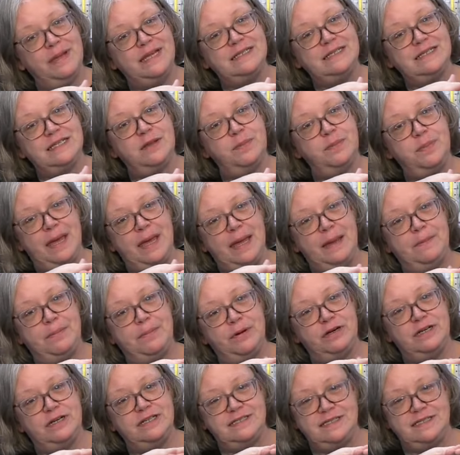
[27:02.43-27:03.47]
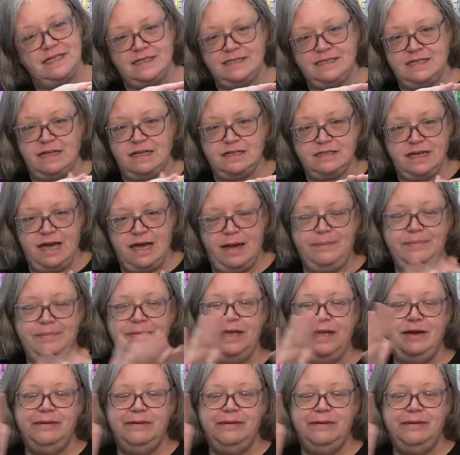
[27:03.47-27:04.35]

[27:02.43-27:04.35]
into the paper and it sits on top.